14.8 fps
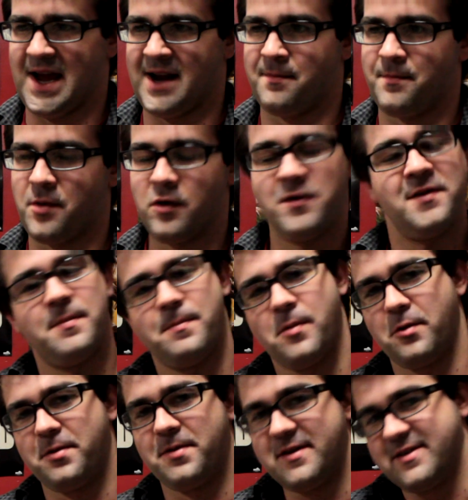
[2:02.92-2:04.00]
of
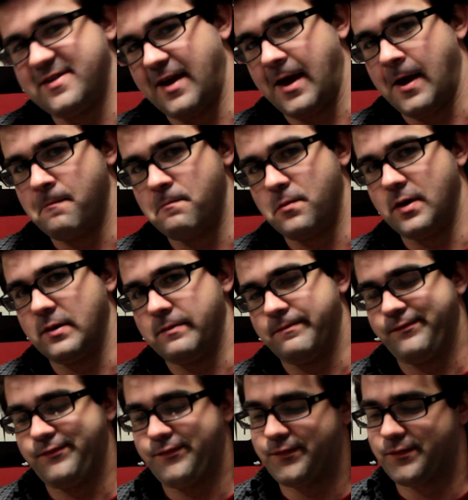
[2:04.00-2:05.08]
both the same, but
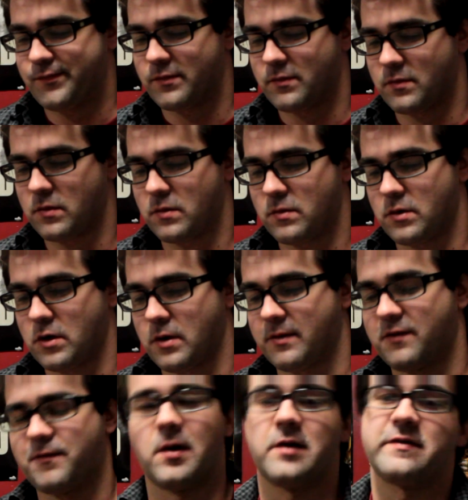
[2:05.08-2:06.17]

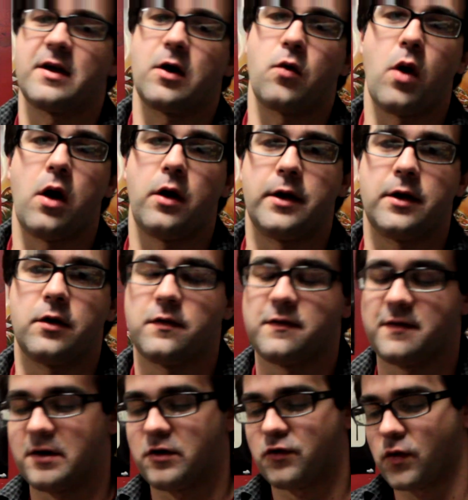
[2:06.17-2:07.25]
as far as like quality goes
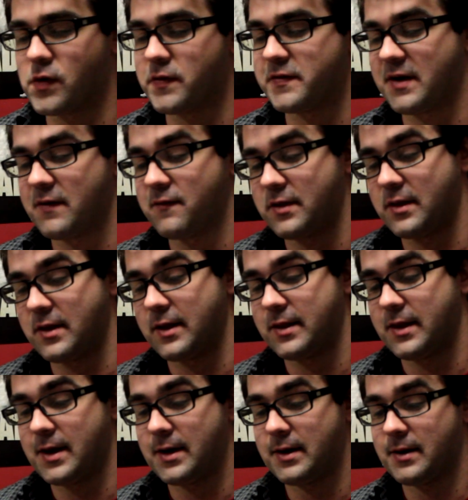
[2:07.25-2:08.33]
and controls and everything like
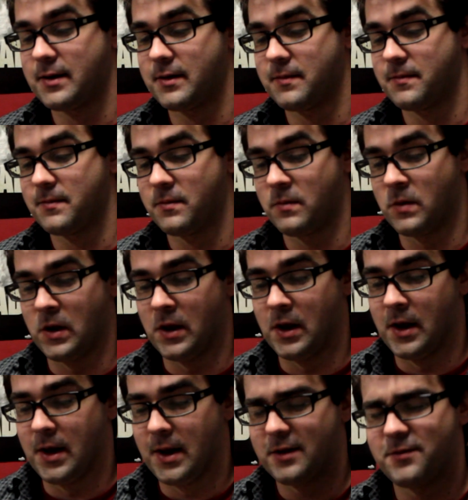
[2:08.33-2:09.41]
that,
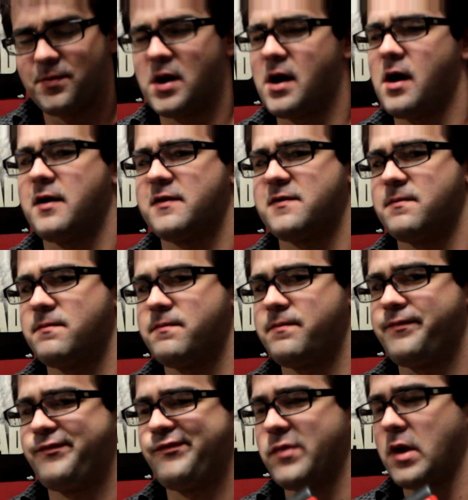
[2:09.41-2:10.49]
it's pretty awesome.
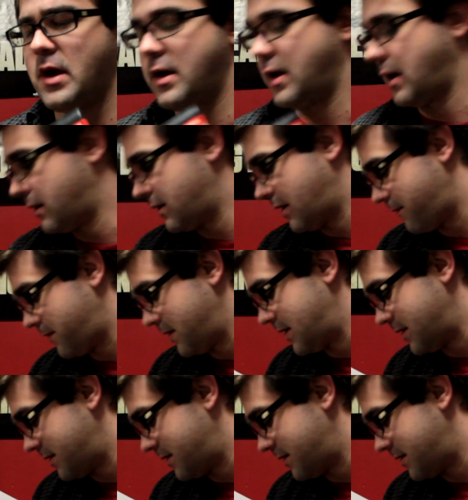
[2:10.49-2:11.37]
I definitely